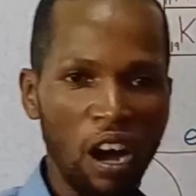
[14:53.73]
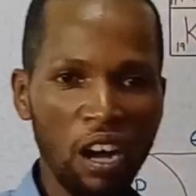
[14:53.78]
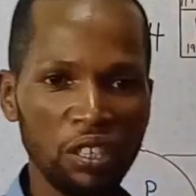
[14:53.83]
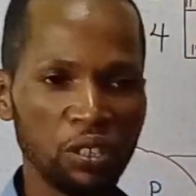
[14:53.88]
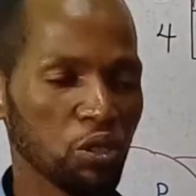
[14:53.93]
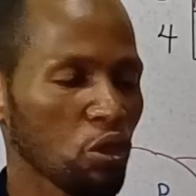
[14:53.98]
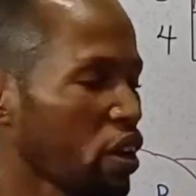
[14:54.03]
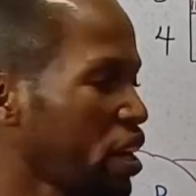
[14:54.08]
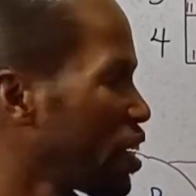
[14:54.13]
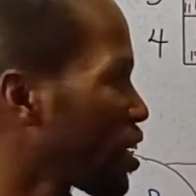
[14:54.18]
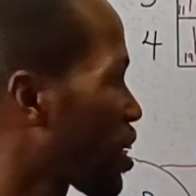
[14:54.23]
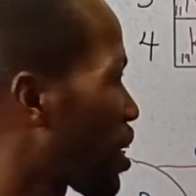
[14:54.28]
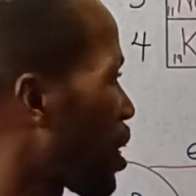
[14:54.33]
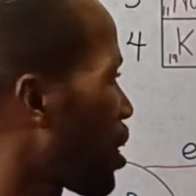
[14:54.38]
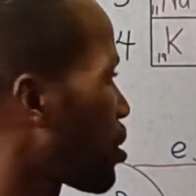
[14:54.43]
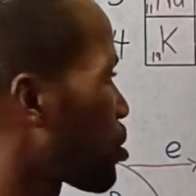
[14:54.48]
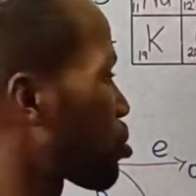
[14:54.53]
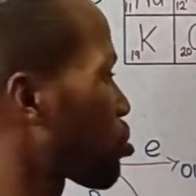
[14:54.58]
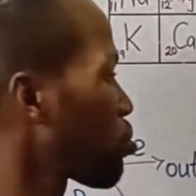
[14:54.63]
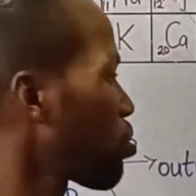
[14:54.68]
Also in
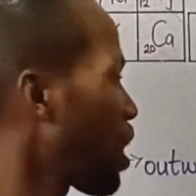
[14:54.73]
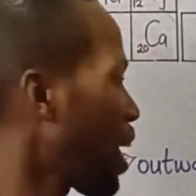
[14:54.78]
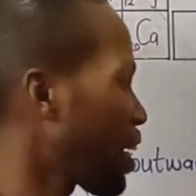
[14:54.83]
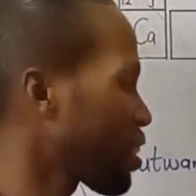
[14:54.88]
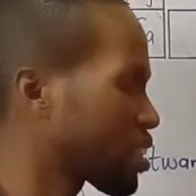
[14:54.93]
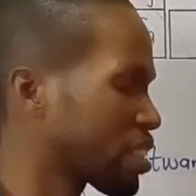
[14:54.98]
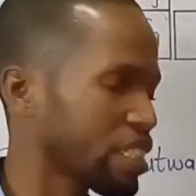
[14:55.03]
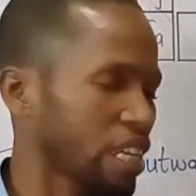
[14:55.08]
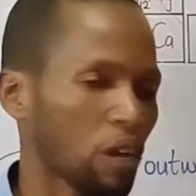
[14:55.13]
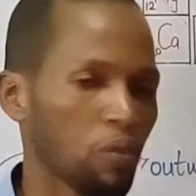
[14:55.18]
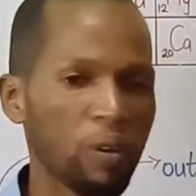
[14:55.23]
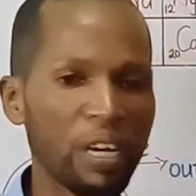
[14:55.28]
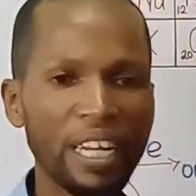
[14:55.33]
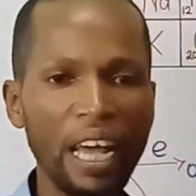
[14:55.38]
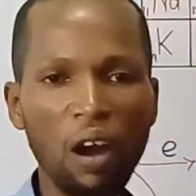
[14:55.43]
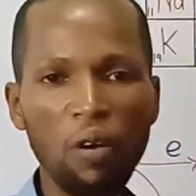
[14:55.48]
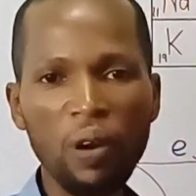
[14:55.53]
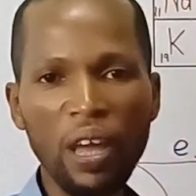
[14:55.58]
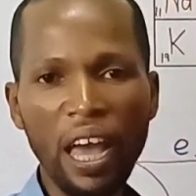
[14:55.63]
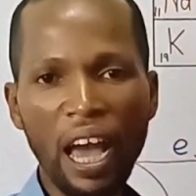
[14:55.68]
case 2, let's check
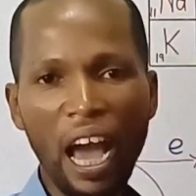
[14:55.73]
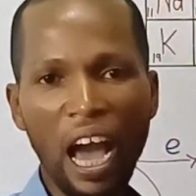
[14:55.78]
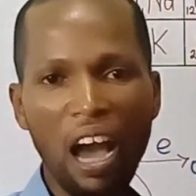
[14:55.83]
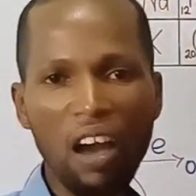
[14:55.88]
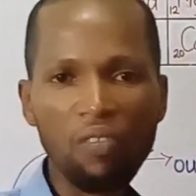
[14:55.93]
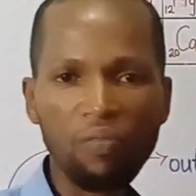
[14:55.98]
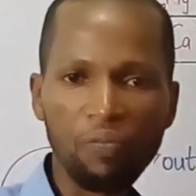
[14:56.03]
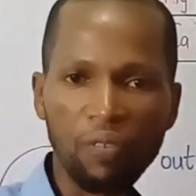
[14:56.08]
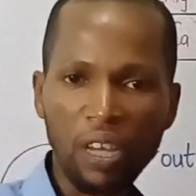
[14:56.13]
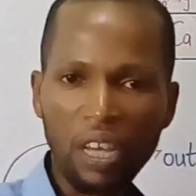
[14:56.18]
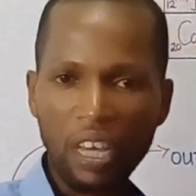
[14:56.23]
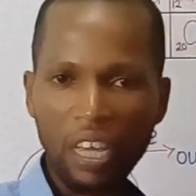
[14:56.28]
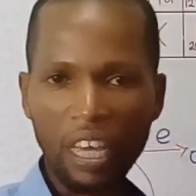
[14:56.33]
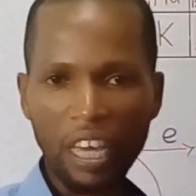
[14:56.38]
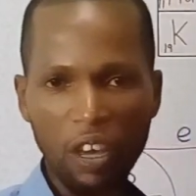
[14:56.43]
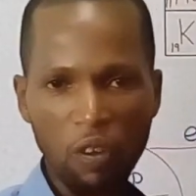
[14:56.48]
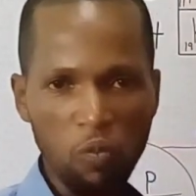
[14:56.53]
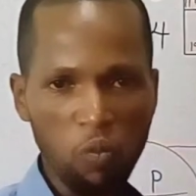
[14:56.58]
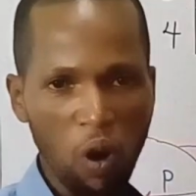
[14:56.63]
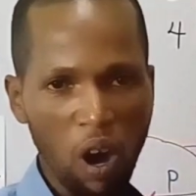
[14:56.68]
whether we have
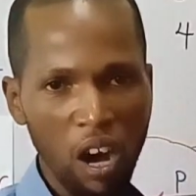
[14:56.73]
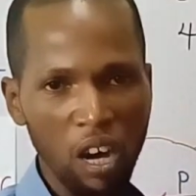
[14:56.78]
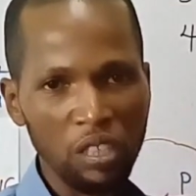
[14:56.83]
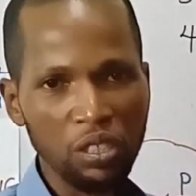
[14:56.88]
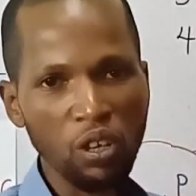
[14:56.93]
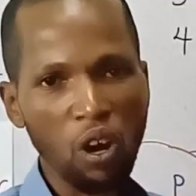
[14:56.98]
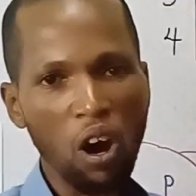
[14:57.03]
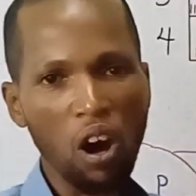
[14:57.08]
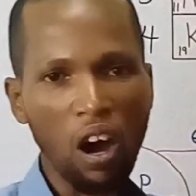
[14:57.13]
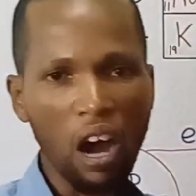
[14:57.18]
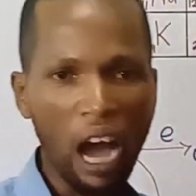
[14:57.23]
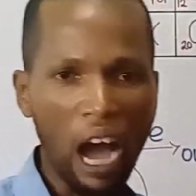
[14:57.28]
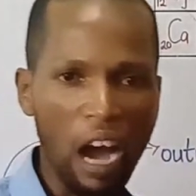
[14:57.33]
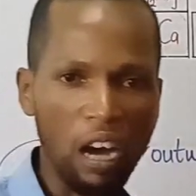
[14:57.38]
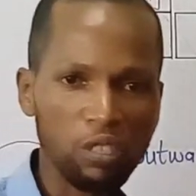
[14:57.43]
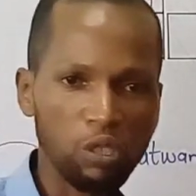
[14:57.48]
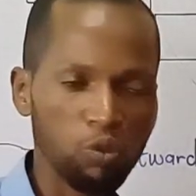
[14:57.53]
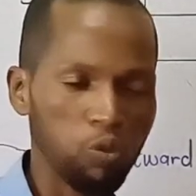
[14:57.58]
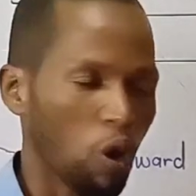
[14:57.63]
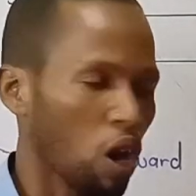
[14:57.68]
inward or
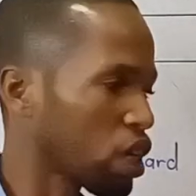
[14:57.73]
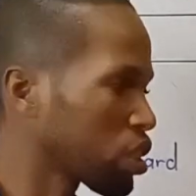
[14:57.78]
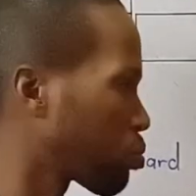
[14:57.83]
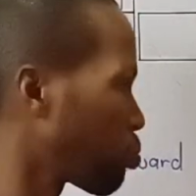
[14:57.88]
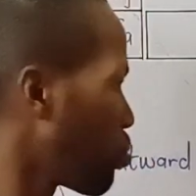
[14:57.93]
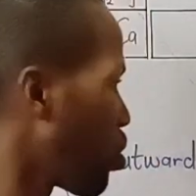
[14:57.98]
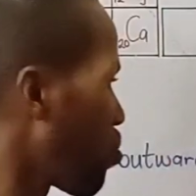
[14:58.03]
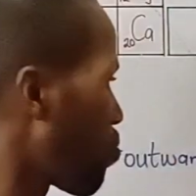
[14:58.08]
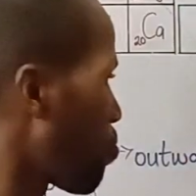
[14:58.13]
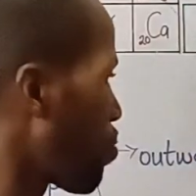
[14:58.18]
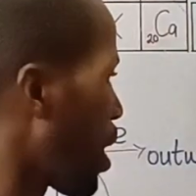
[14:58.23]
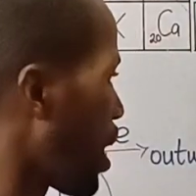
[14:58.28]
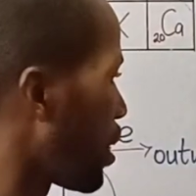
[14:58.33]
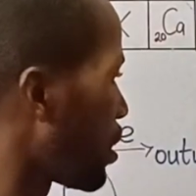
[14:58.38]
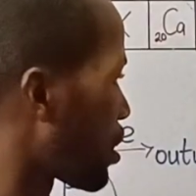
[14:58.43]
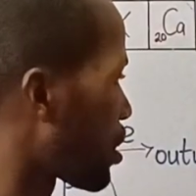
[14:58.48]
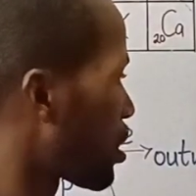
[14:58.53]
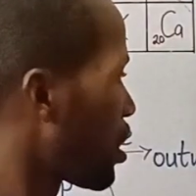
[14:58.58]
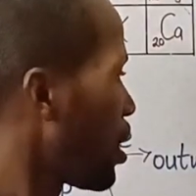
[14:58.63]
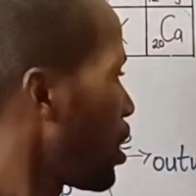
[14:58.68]
outward
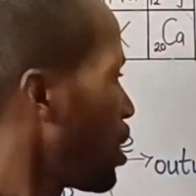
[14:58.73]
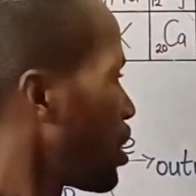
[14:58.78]
movement.